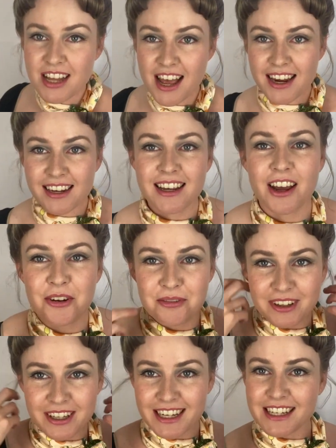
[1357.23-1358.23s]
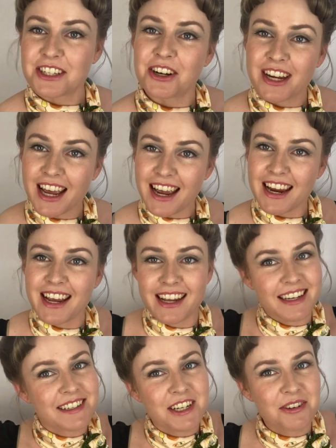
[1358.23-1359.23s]
like. Hopefully it's okay.
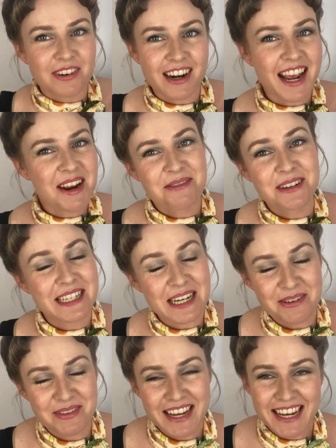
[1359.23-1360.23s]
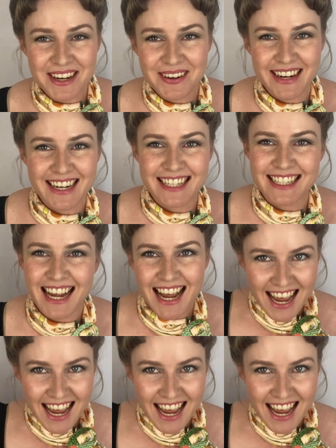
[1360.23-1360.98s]
Editing Renee will tell me anyways.